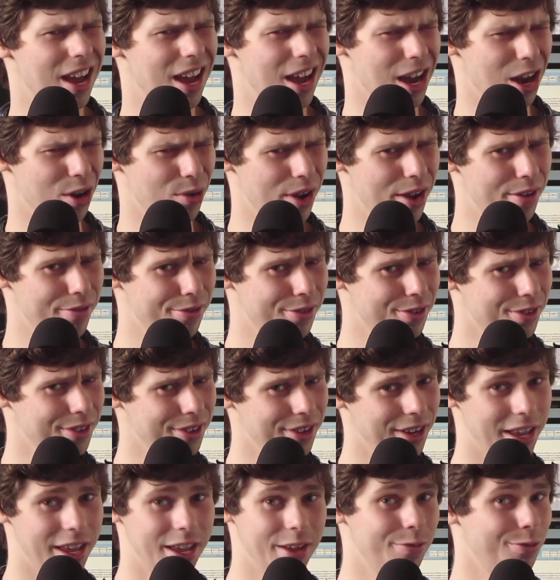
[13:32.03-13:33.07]

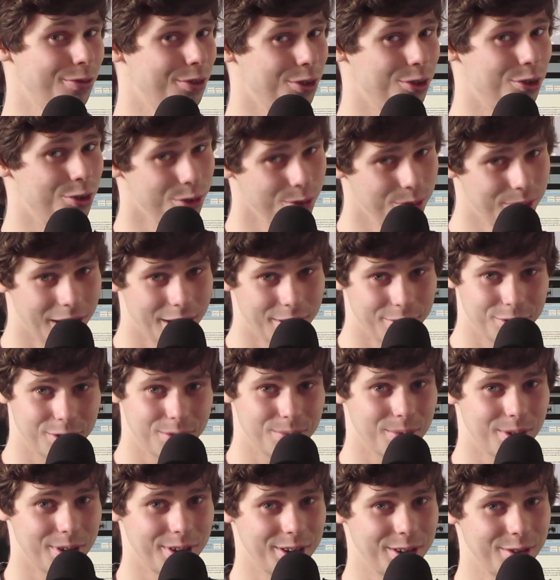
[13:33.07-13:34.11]
However, if you do have the
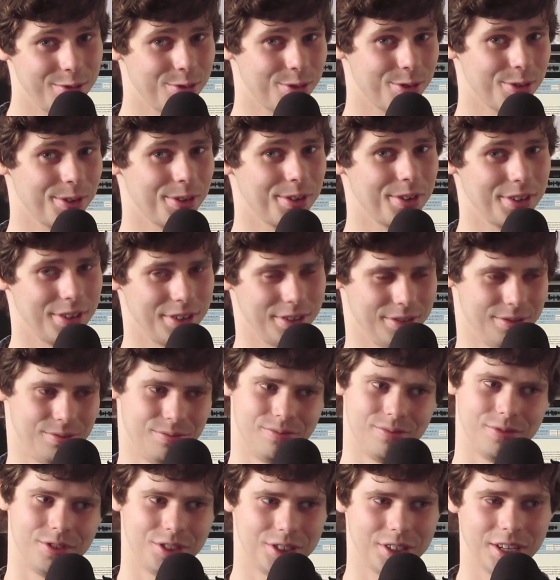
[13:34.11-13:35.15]
money for
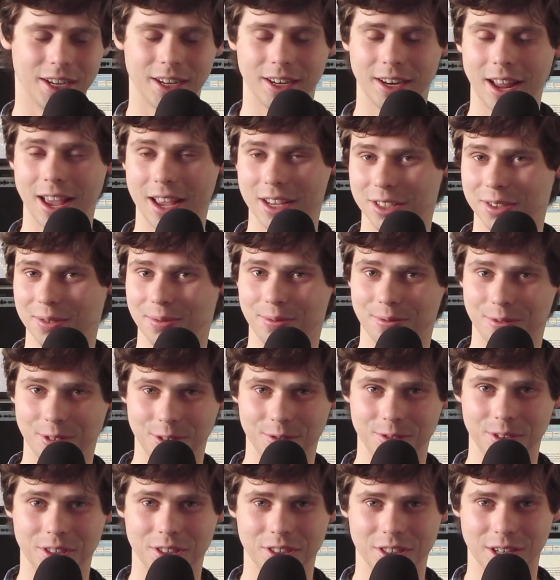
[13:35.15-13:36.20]
say an
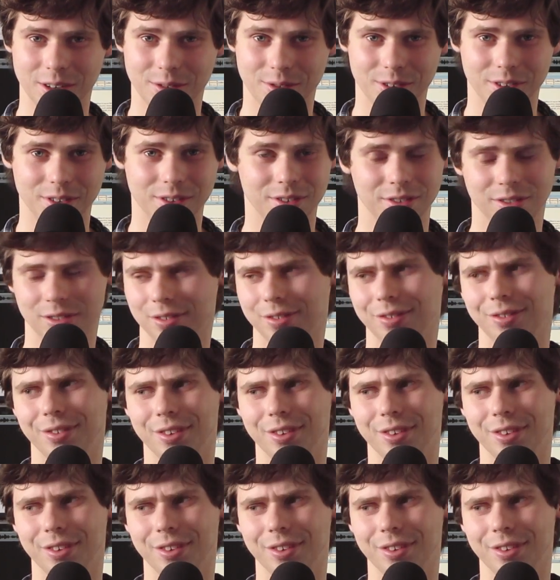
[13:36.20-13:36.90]
SM57